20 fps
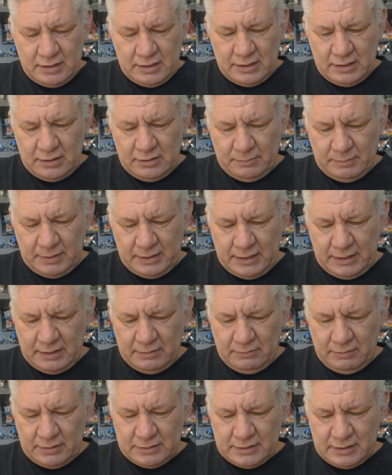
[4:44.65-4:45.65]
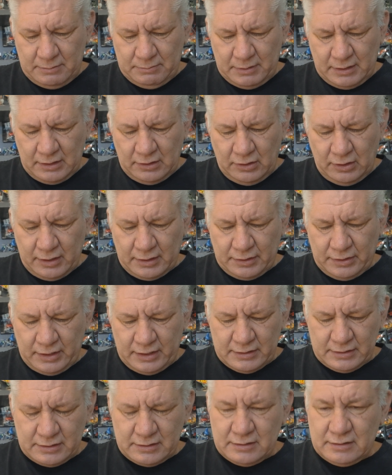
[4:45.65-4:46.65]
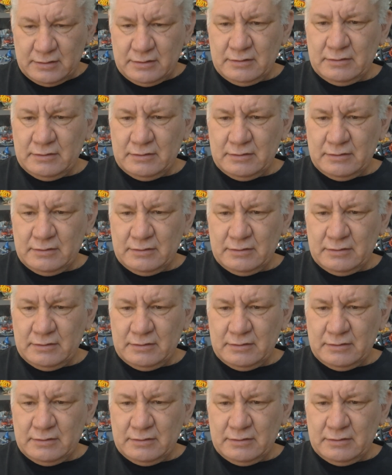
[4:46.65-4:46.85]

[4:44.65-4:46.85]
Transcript: it'll be something like this.